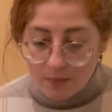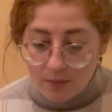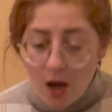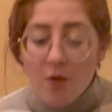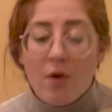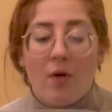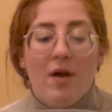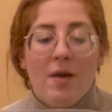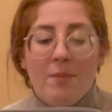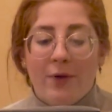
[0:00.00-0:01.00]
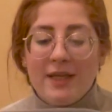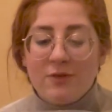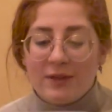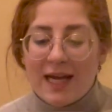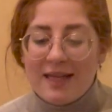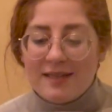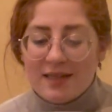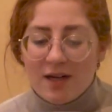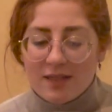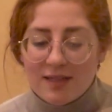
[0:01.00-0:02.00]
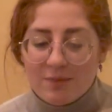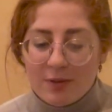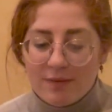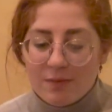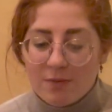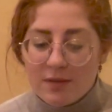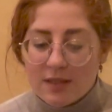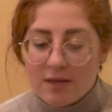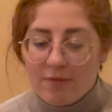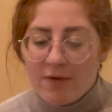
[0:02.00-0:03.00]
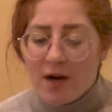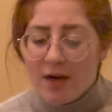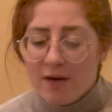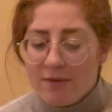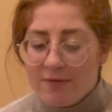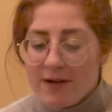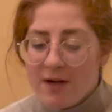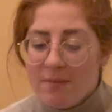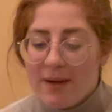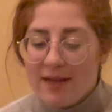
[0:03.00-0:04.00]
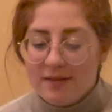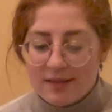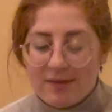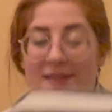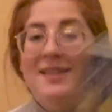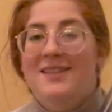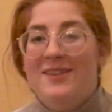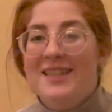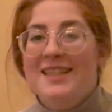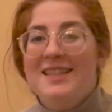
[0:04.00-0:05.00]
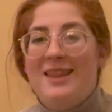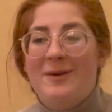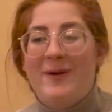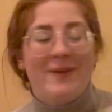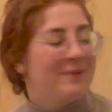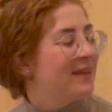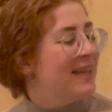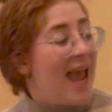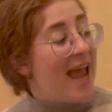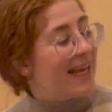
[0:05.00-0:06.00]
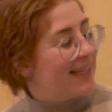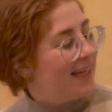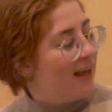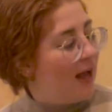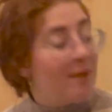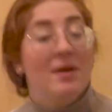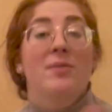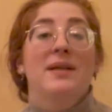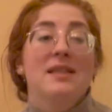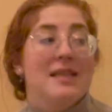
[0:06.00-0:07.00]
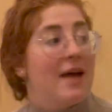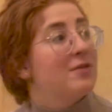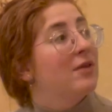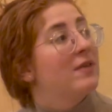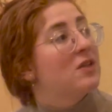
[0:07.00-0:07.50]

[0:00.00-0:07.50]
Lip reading: Oh no, praise for talents and dark sides of previous books in the Fair Mile series. So this is the 3rd one. Yay! I'm gonna read this after I finish